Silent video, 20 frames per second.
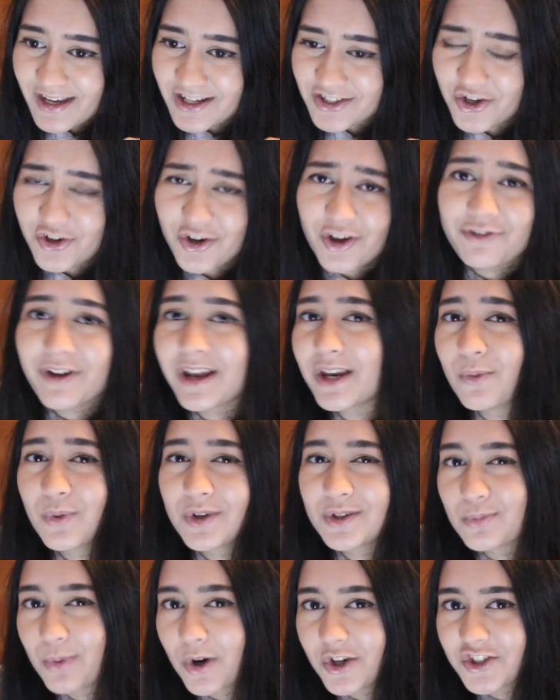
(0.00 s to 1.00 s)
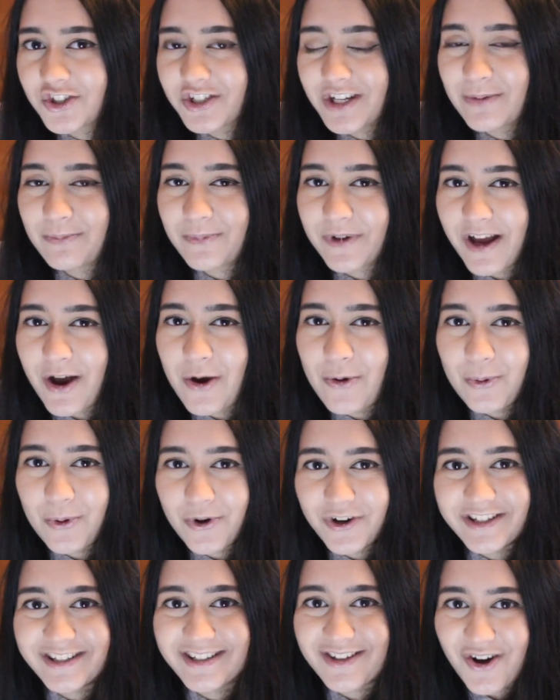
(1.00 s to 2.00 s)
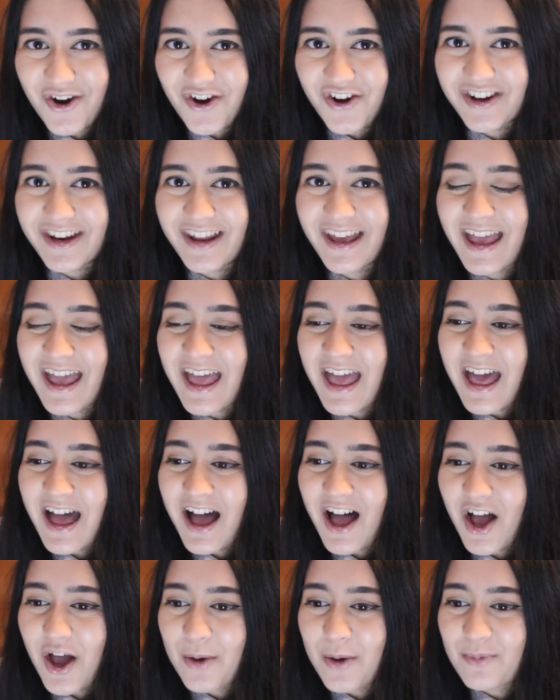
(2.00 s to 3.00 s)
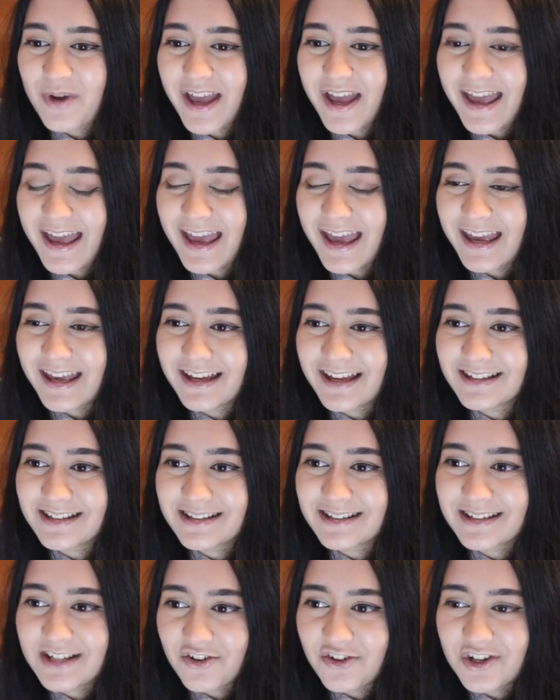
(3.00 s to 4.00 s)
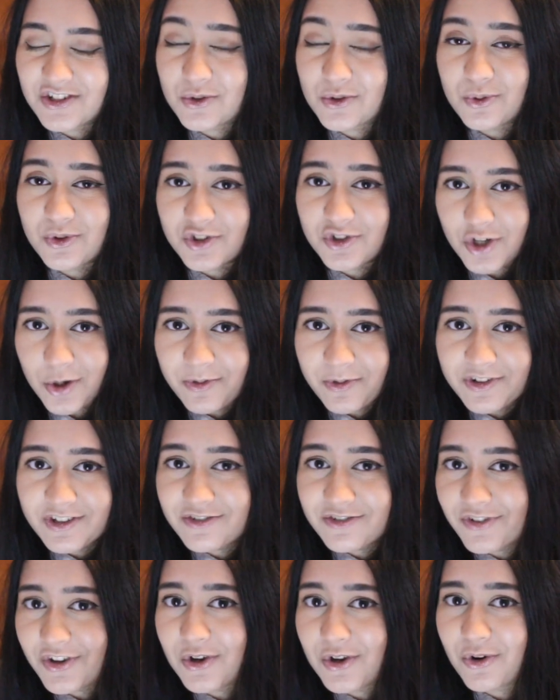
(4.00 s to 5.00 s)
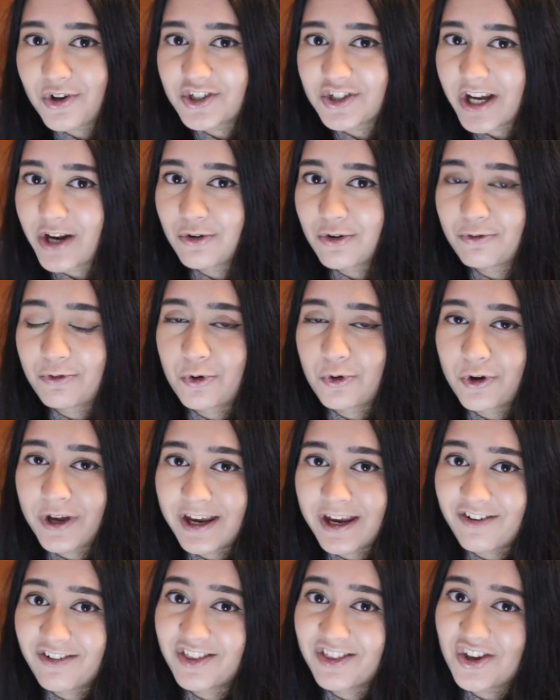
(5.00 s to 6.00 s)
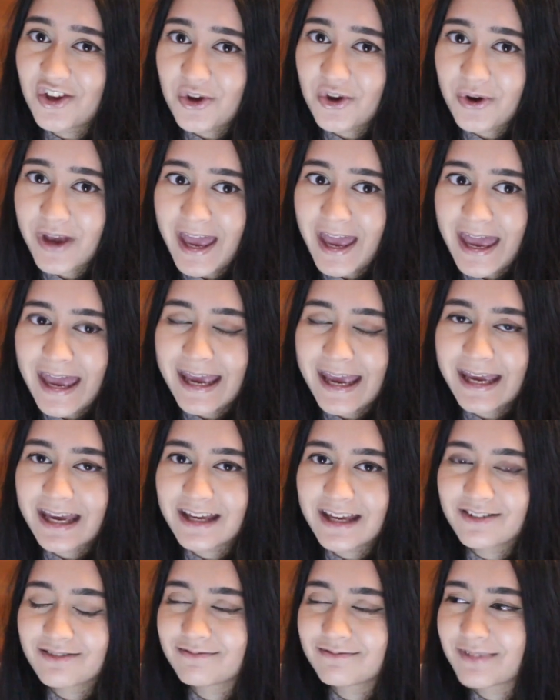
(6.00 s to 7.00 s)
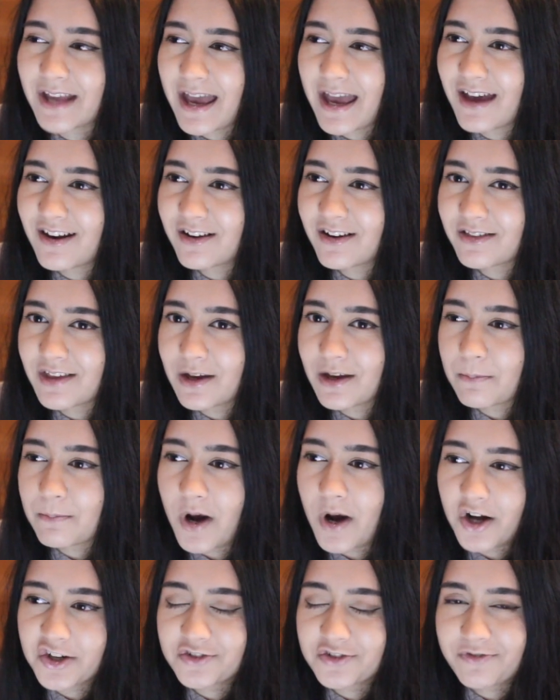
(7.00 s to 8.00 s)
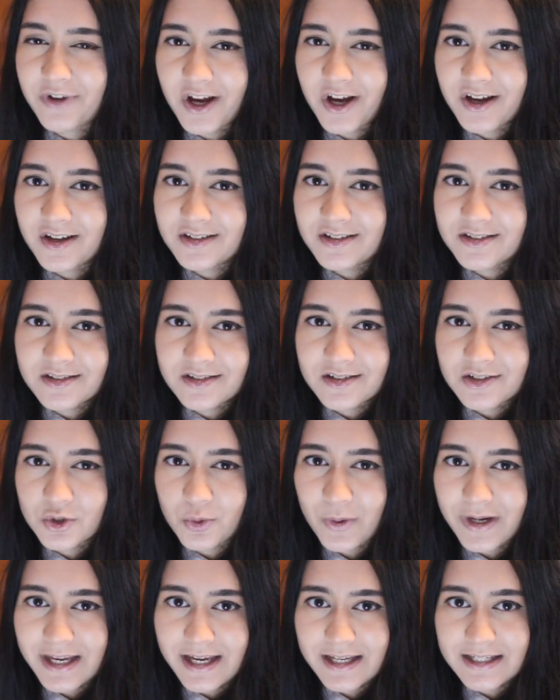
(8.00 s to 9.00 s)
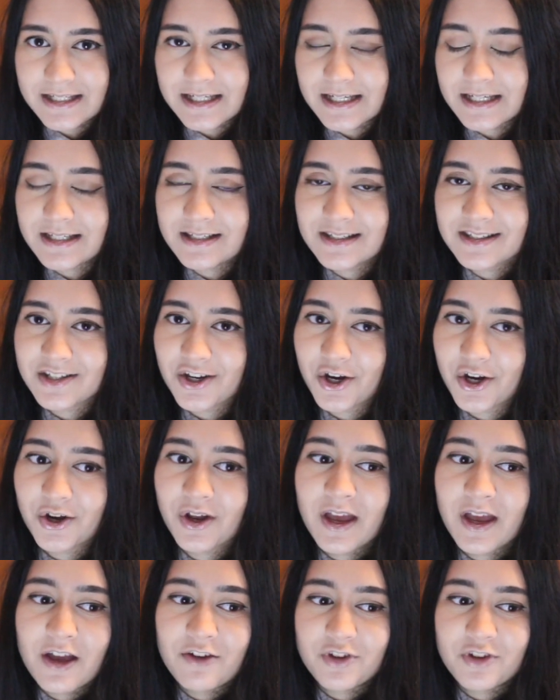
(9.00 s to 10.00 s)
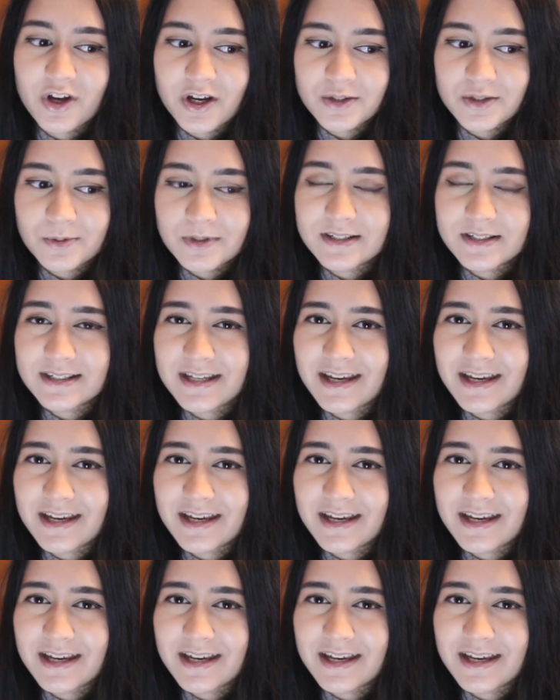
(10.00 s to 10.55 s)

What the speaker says: Don't know if anyone's watched it, but I was on a series called The Job Interview on Channel 4 here in the UK. It aired, I think, March 1st, 2018. So if you guys want to